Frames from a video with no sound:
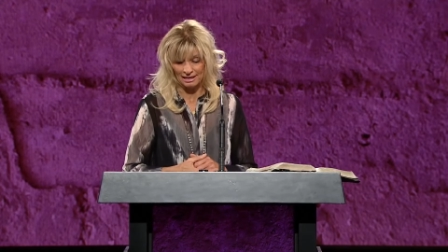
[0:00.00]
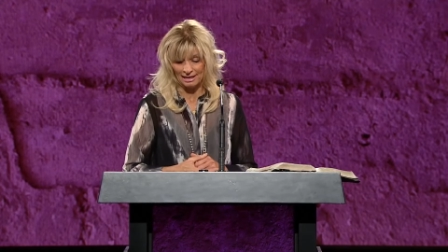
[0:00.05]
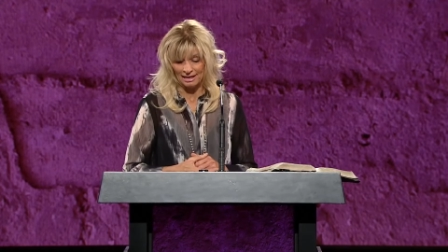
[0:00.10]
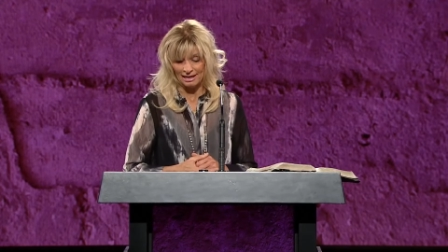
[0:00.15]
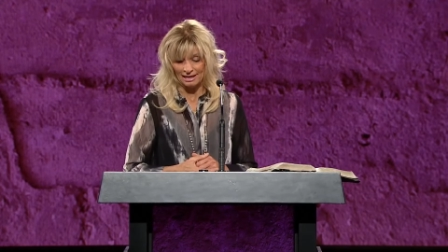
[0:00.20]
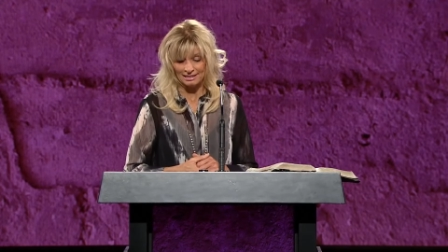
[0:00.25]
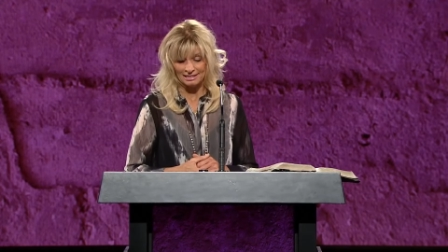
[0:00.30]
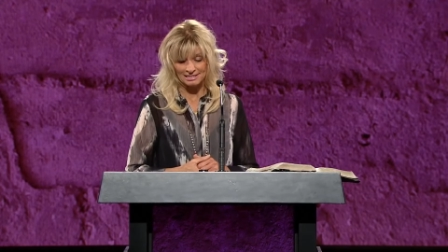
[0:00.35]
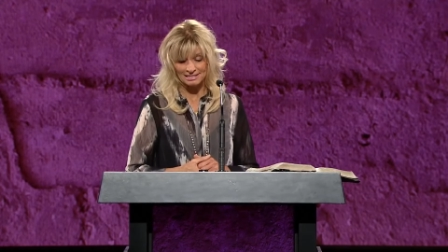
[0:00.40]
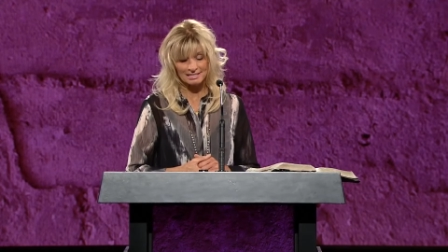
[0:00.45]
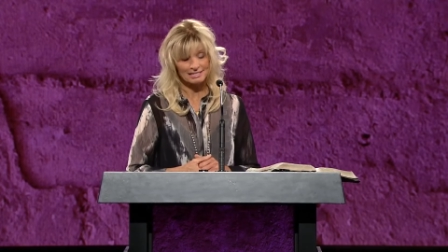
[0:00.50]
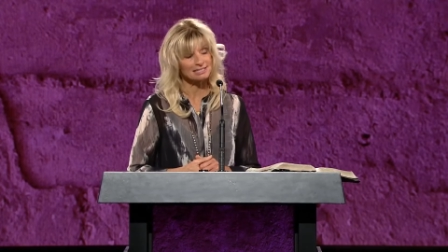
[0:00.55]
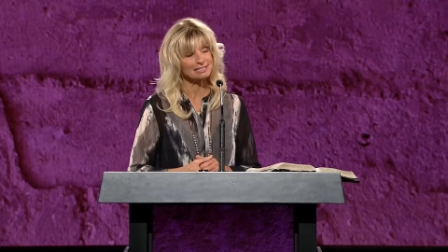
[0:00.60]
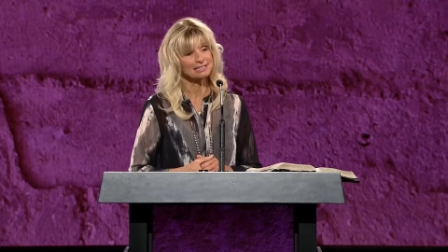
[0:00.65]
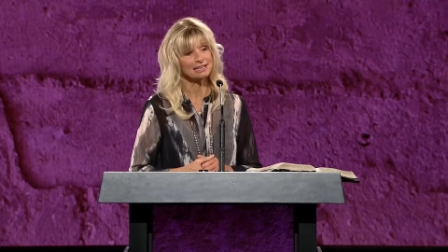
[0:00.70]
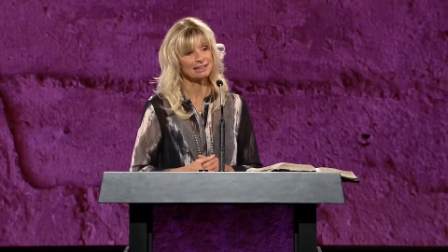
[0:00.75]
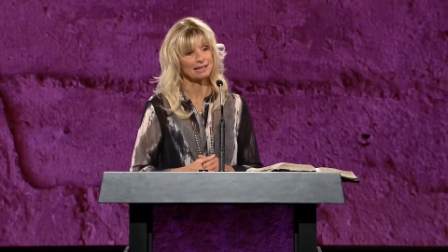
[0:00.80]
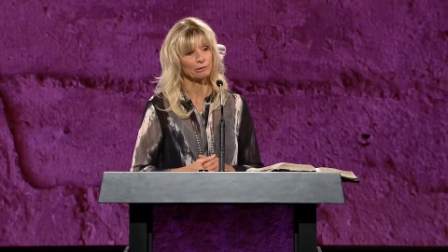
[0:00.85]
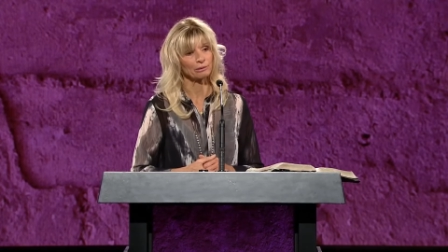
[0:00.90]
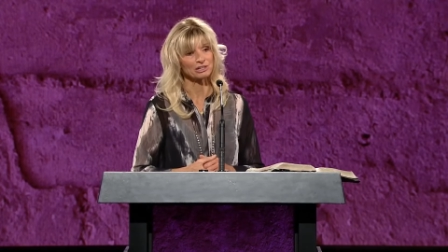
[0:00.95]
And it says,
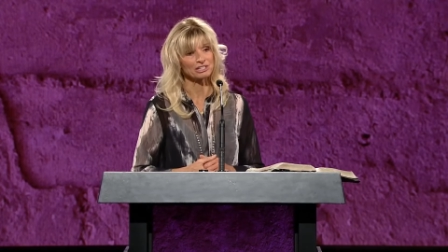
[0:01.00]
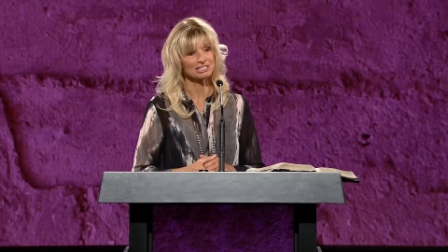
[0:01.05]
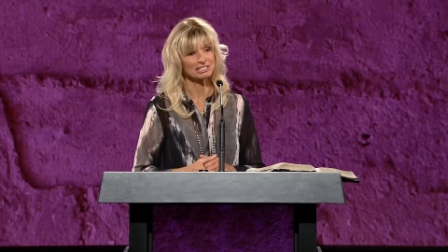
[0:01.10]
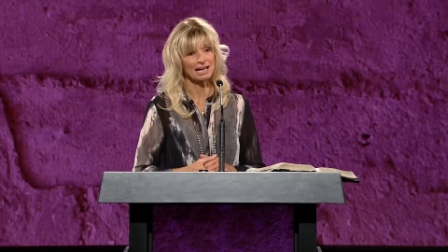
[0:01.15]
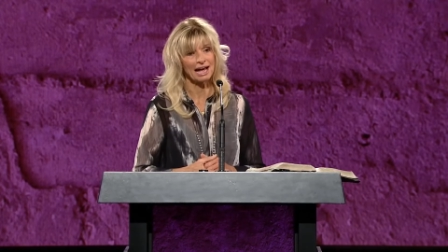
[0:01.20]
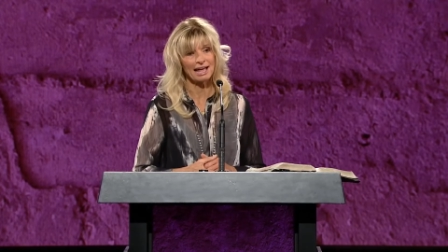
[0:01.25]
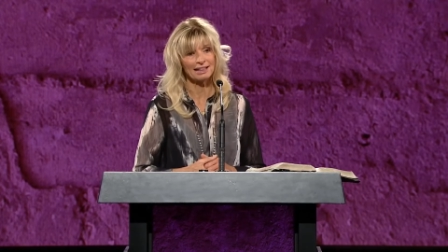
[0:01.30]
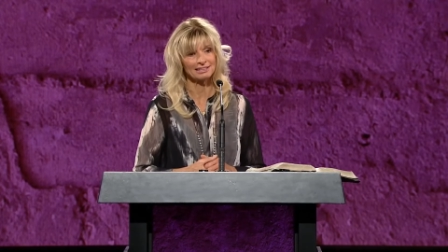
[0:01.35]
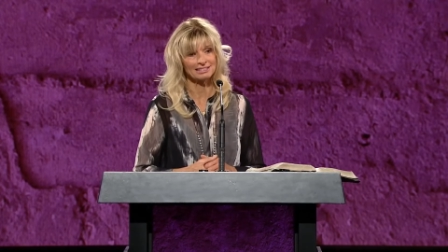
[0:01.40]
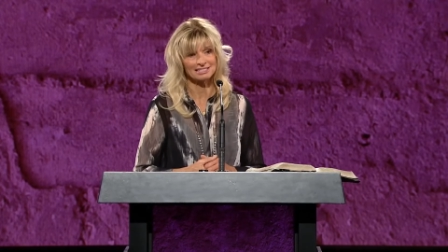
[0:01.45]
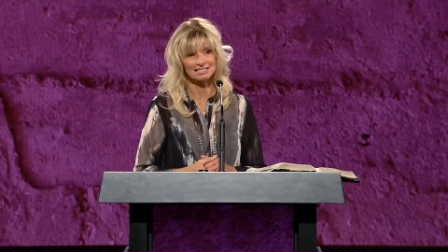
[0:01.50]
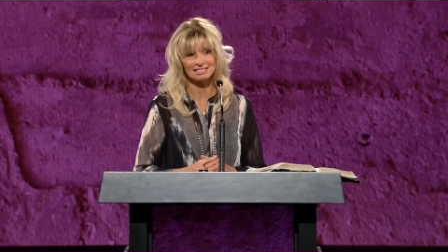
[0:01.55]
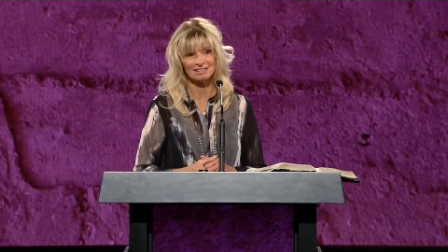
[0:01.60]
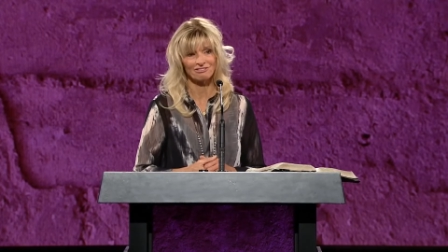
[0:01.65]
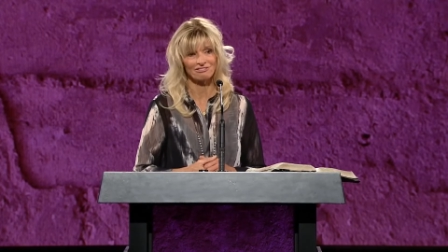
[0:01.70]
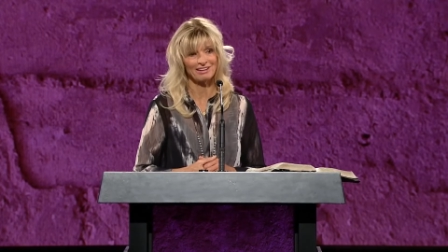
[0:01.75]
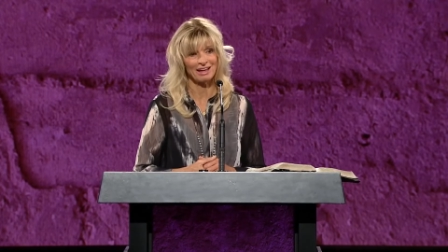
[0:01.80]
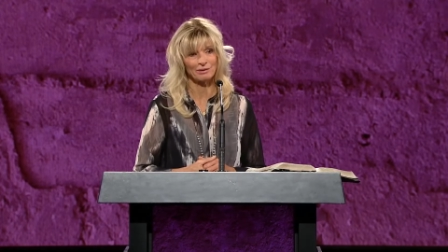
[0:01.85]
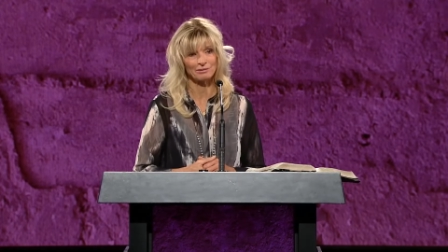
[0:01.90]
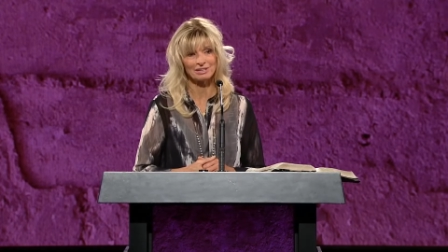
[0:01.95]
And they were silenced and
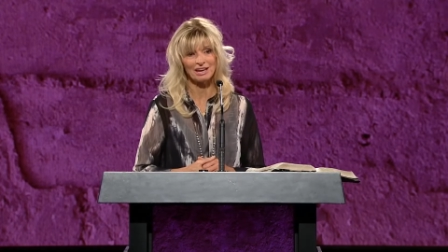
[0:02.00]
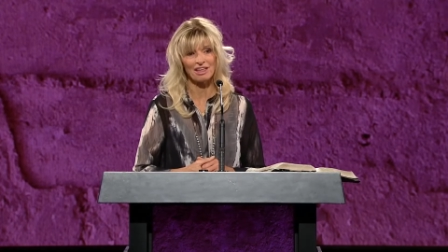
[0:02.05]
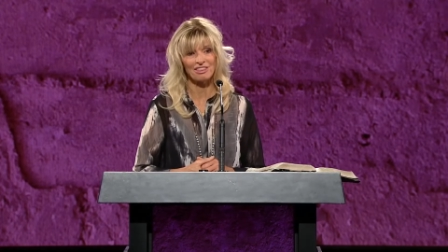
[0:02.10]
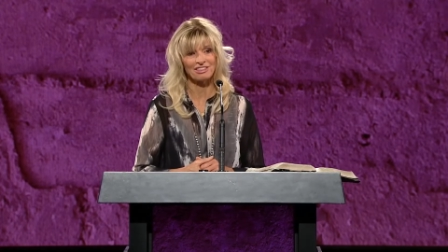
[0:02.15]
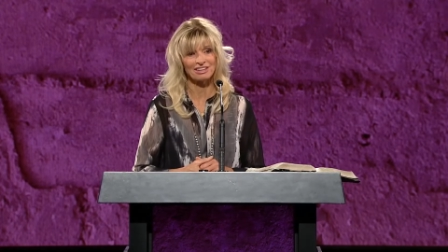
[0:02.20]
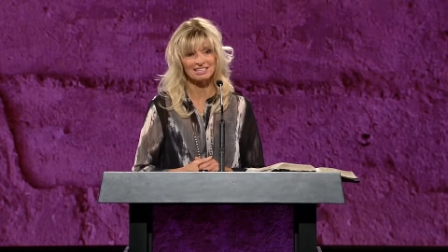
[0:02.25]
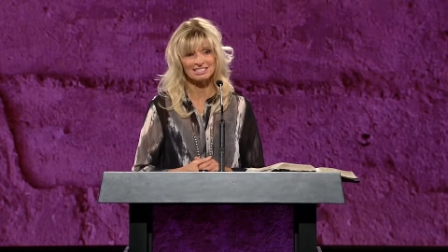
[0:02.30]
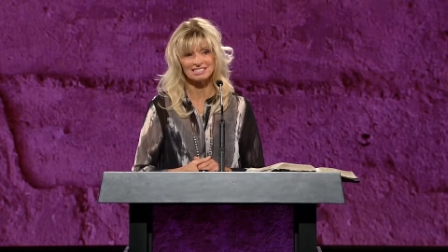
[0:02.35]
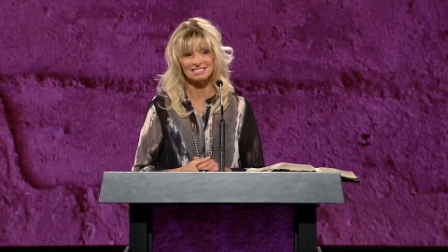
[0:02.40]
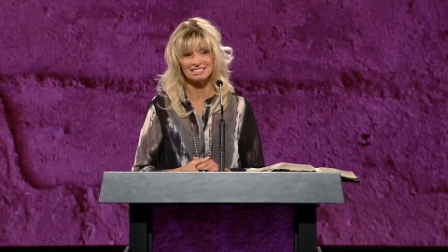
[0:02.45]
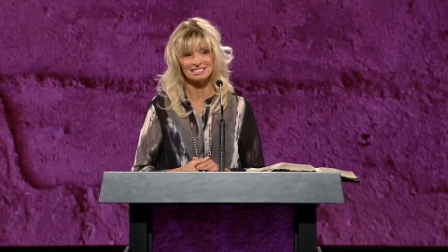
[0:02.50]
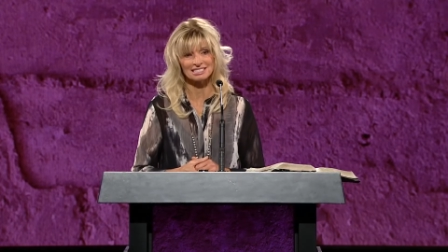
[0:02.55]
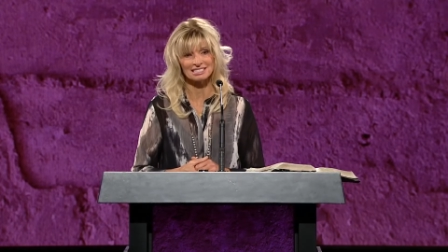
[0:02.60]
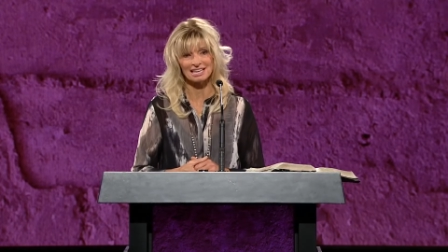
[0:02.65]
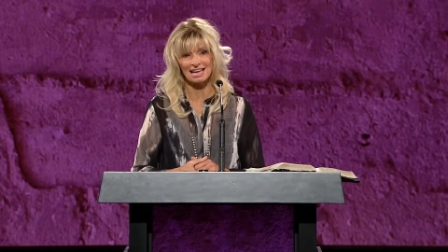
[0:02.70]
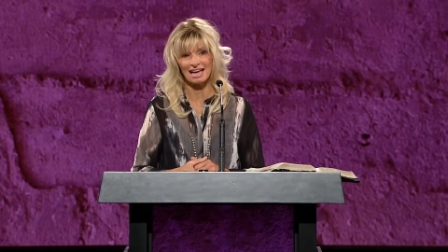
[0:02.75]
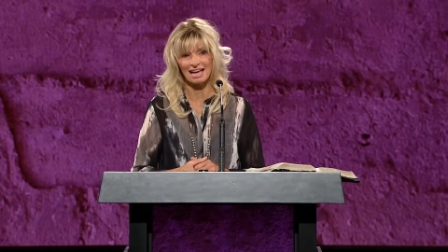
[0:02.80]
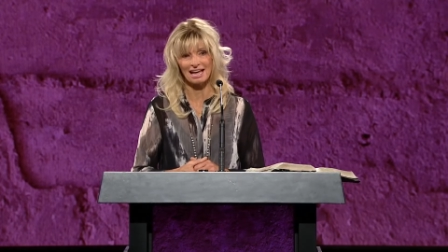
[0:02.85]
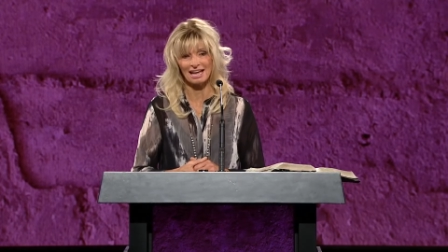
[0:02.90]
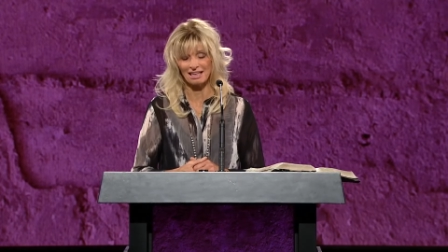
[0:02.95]
found nothing to
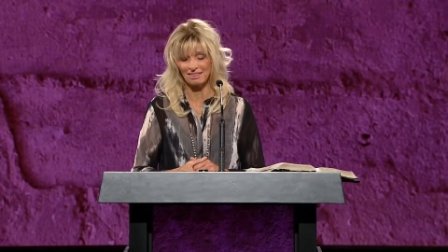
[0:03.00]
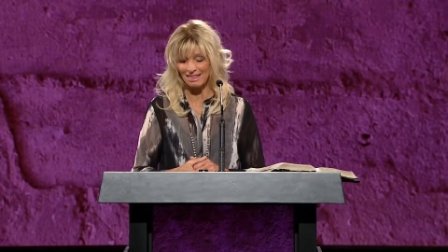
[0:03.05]
say.